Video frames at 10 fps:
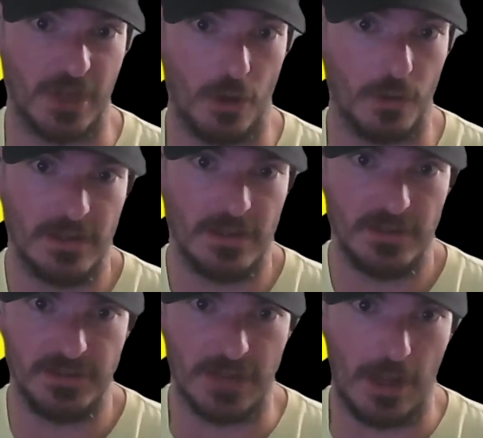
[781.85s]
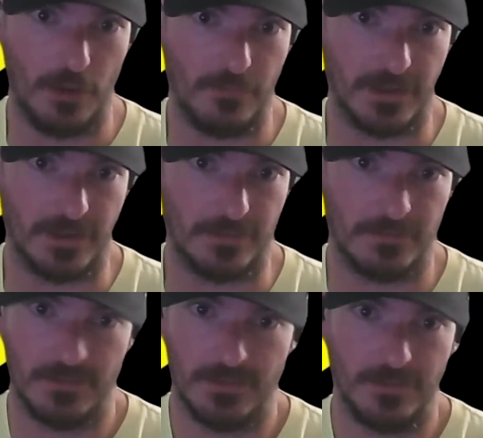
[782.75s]
So, you know, the,
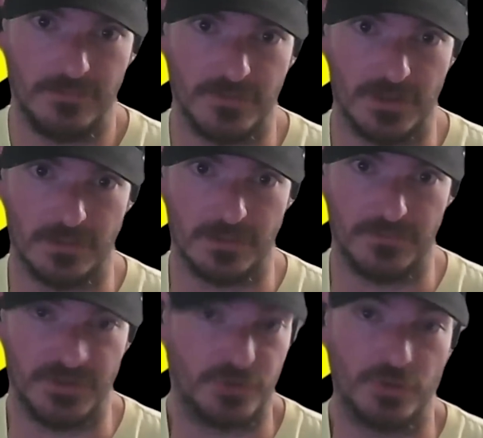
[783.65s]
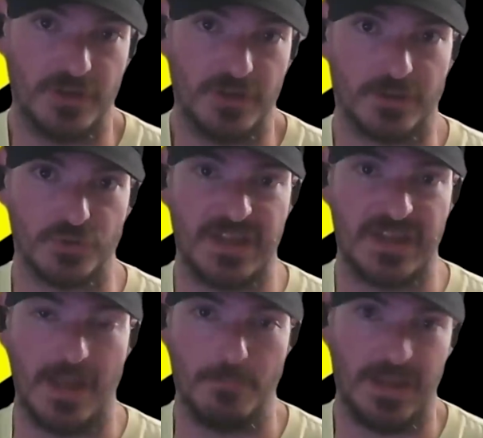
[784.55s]
the, the Good Doctors
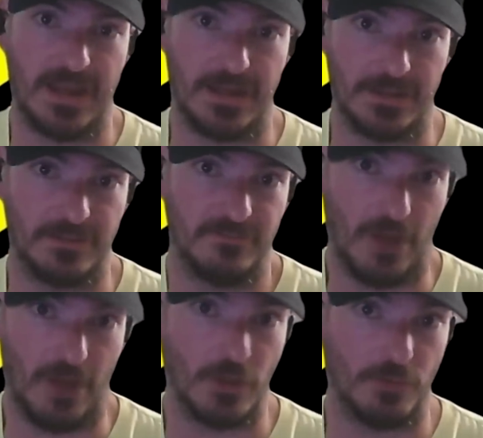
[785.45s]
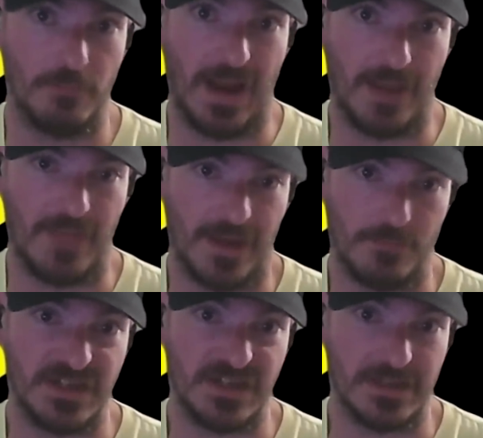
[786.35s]
campaign, followed by that
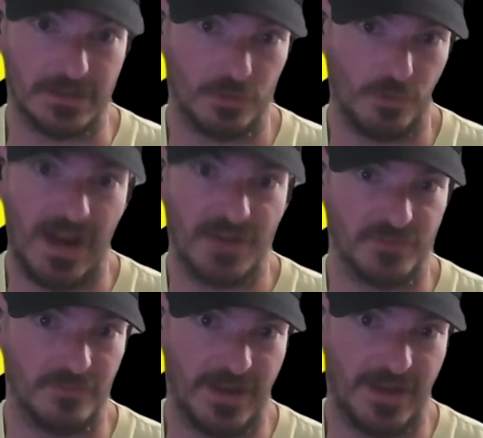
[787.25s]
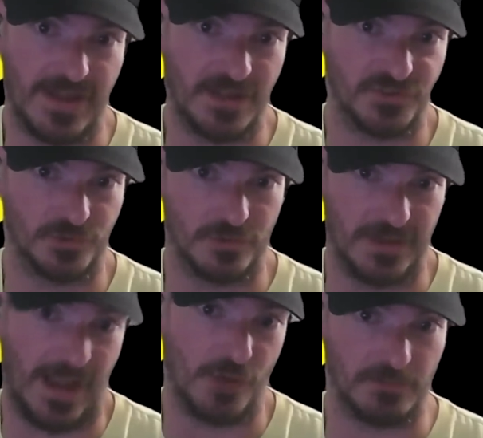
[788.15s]
immediate crash of the financial
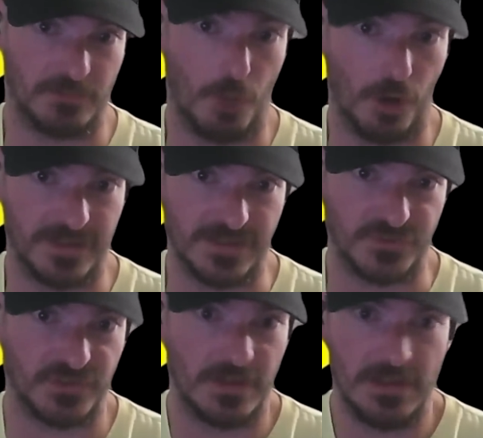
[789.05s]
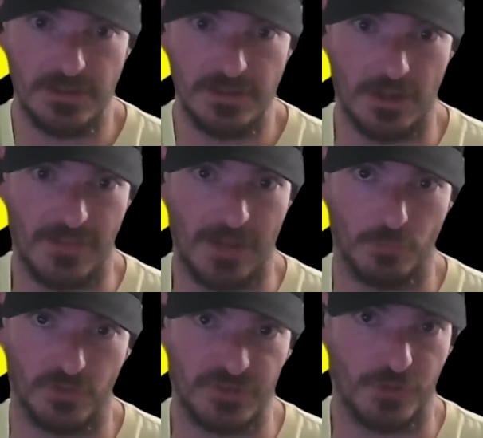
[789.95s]
and housing markets, you know,
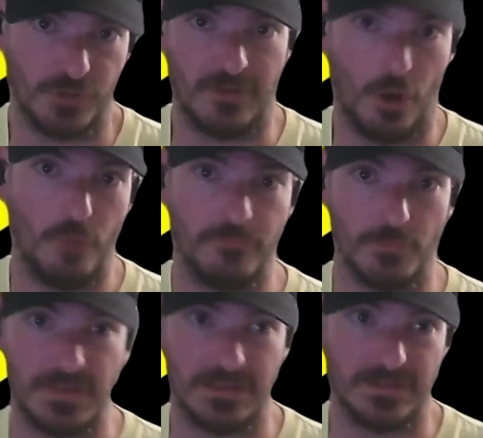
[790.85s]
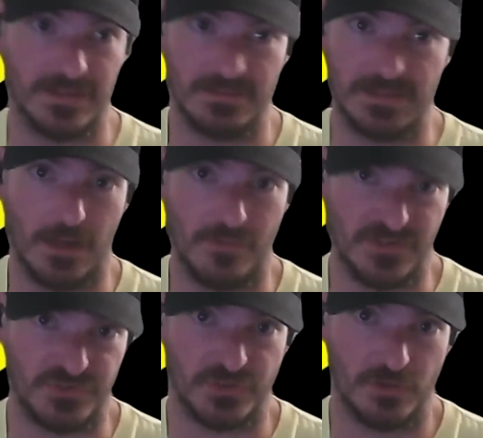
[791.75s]
that really drove it home for me that, you know,
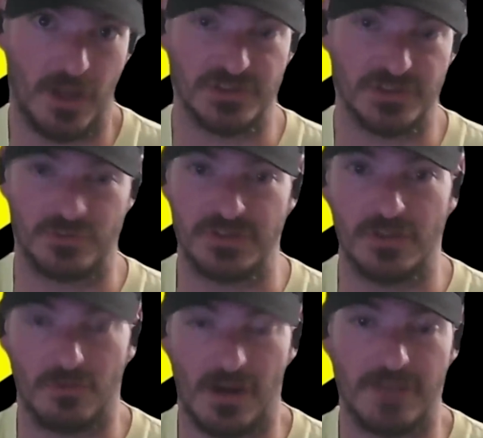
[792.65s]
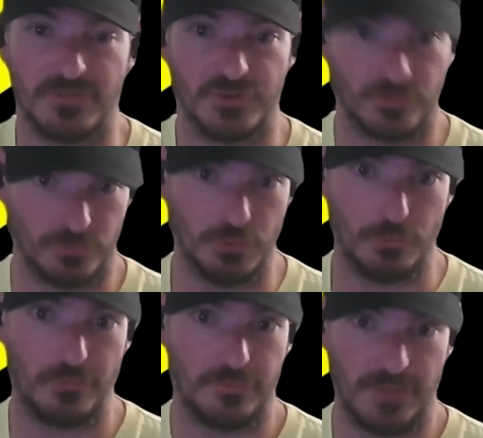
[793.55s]
this is a logically derived
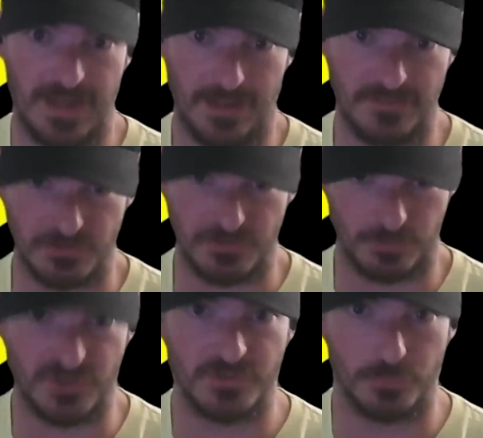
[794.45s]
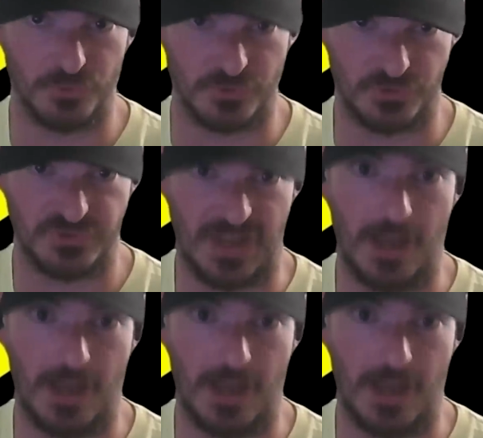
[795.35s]
truth and these principles are